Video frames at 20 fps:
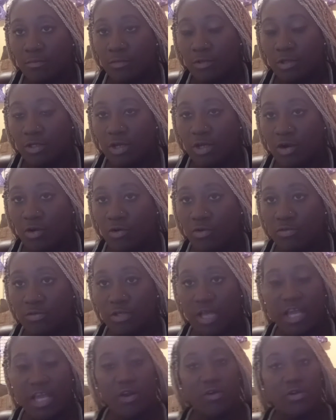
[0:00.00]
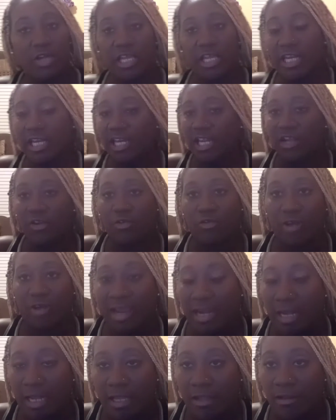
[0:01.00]
They don't get any
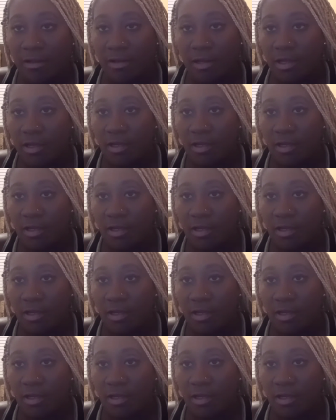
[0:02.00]
credit